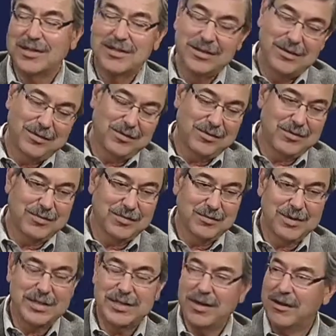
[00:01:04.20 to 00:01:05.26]
to do, or
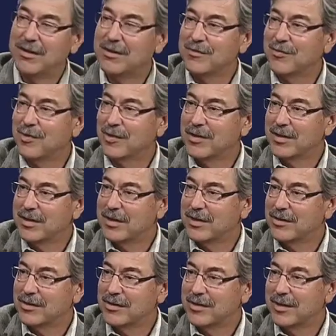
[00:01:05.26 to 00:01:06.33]
retire to
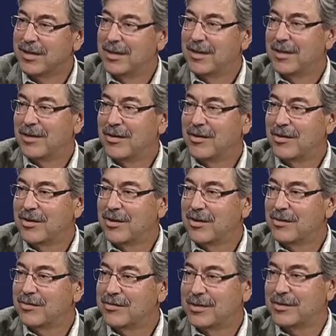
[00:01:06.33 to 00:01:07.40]
Florida or
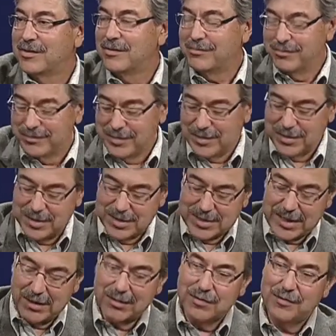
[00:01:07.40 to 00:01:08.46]
go to the
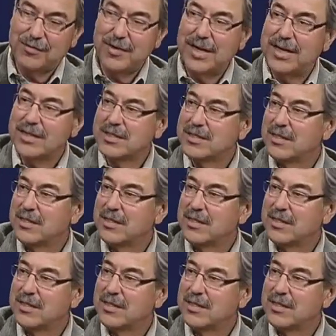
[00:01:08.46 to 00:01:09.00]
south of France?